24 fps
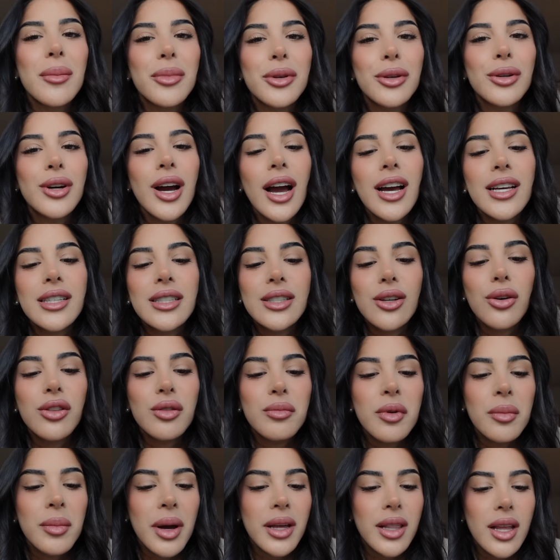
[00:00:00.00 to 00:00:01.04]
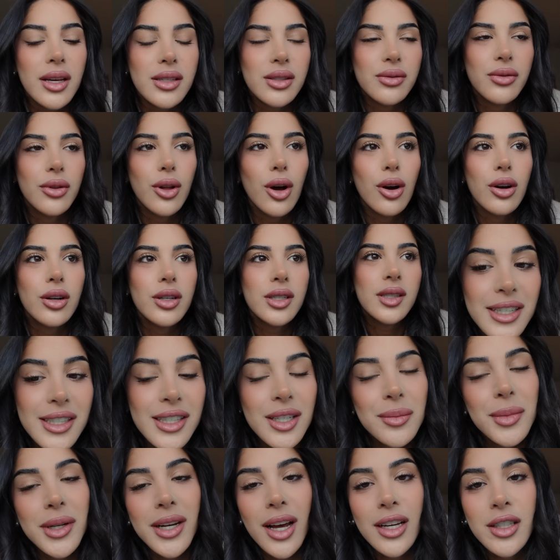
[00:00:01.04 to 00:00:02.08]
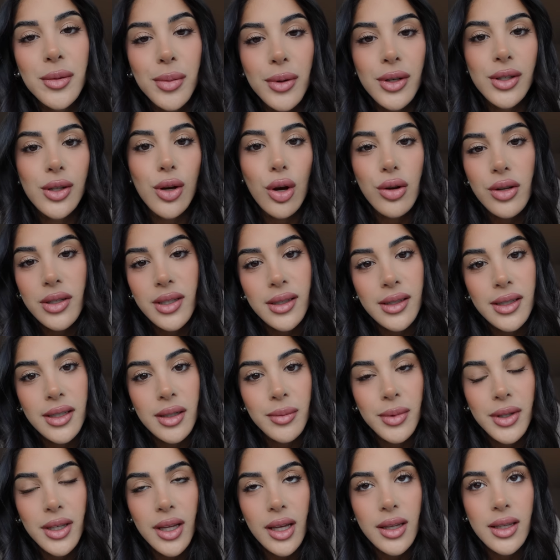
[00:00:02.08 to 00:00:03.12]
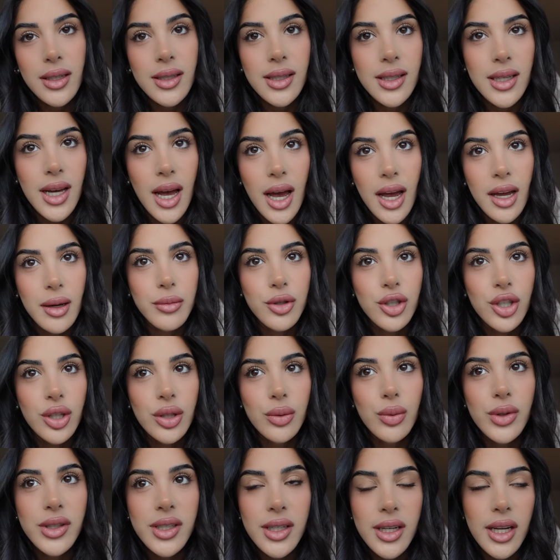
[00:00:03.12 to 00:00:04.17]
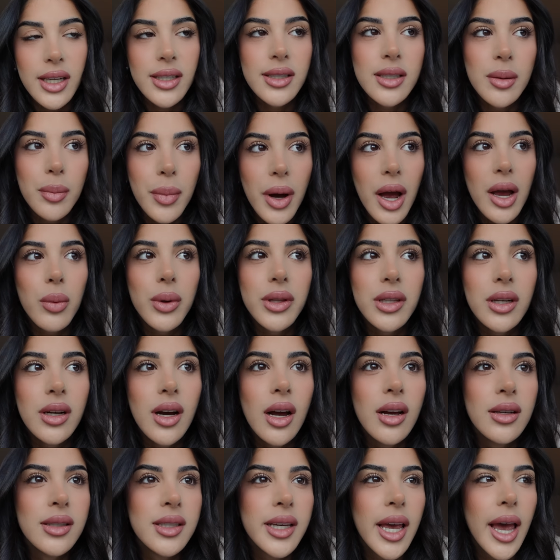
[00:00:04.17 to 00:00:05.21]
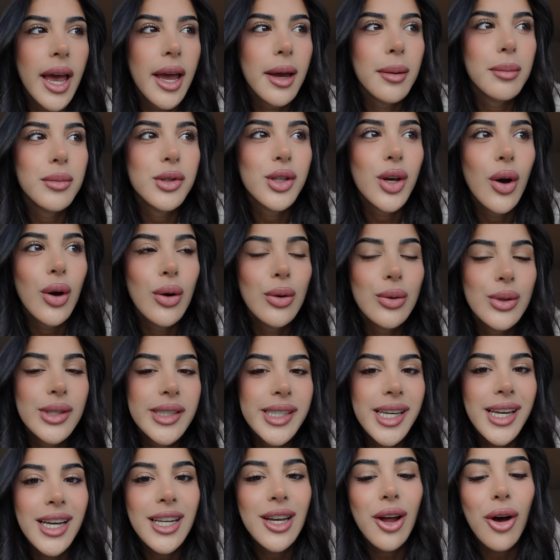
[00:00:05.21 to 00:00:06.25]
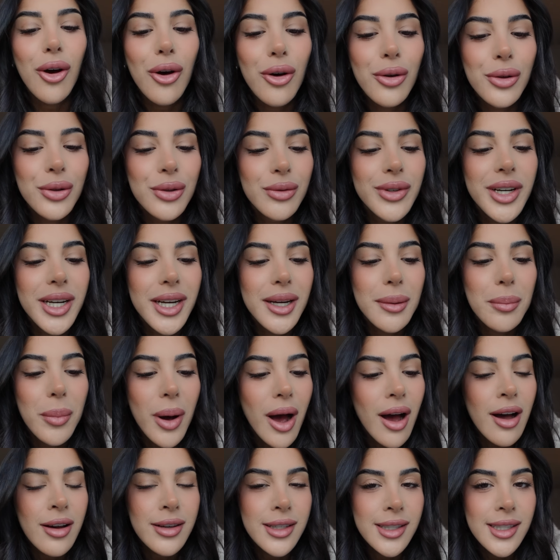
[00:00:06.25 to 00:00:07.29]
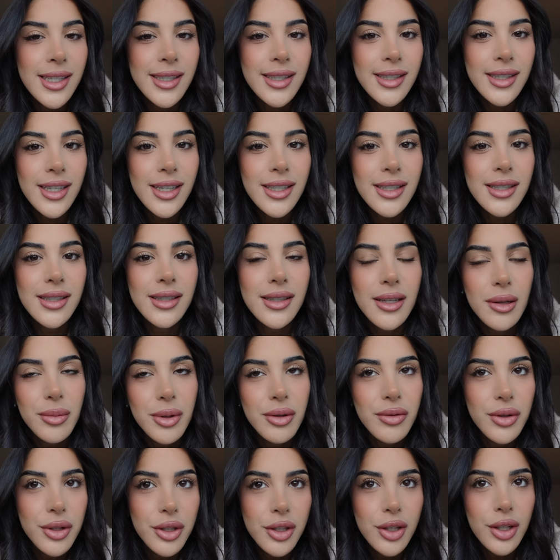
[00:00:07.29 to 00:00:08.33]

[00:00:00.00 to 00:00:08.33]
but you guys saw them in my last vlogs. It's gonna be nice because Honus is gonna be there this time. She wasn't in Dubai when the girls came, so seeing all three bar sisters, gonna be really